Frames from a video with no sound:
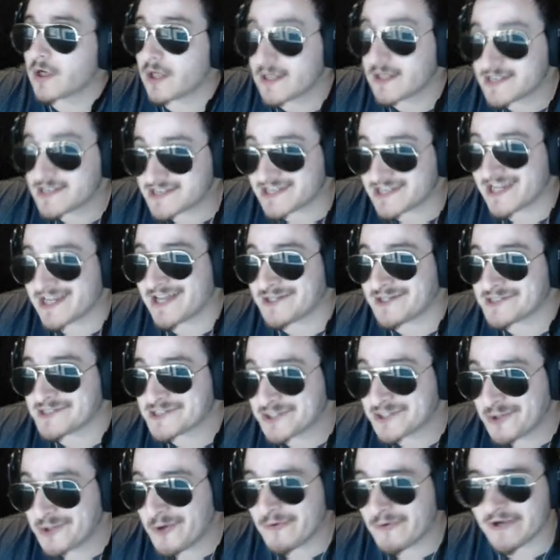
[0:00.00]
Cl is
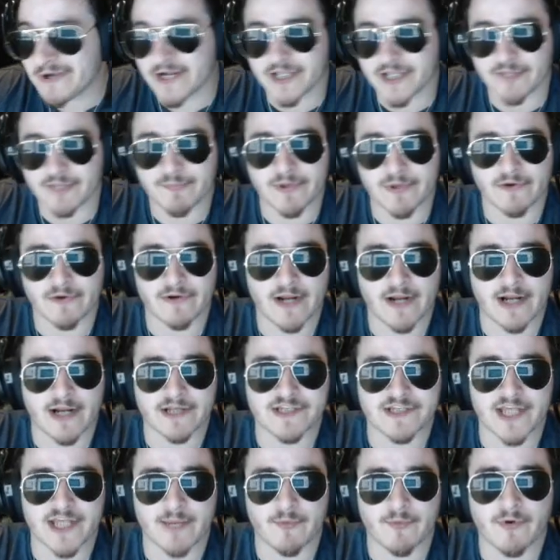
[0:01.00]
chlorine on the periodic
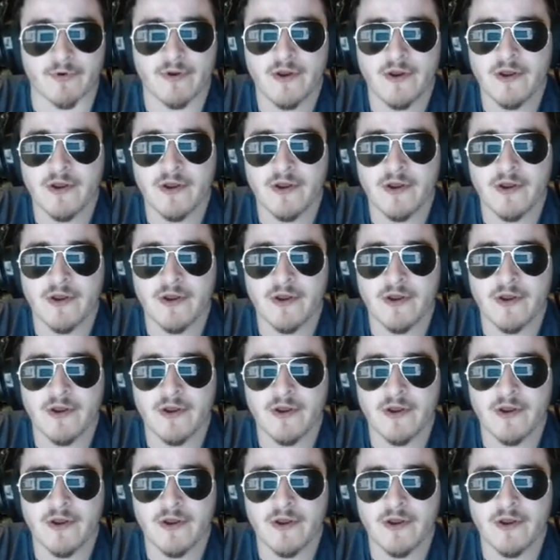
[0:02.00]
table.